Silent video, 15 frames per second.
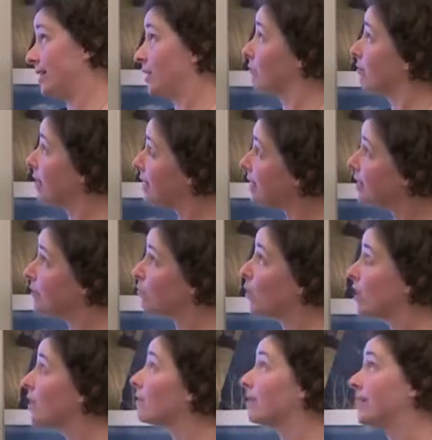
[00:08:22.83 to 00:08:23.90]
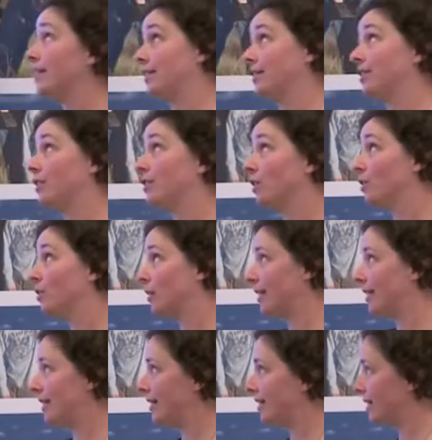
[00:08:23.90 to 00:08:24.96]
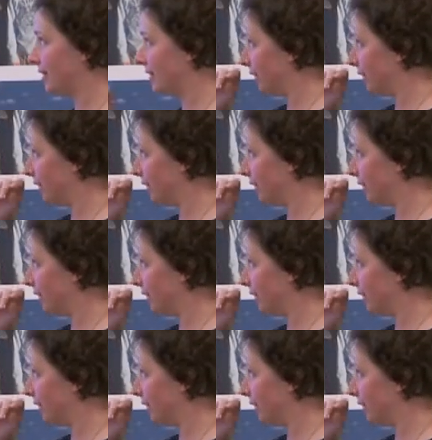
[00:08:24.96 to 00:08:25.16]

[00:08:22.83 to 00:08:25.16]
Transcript: The reason, one of the reasons it no longer is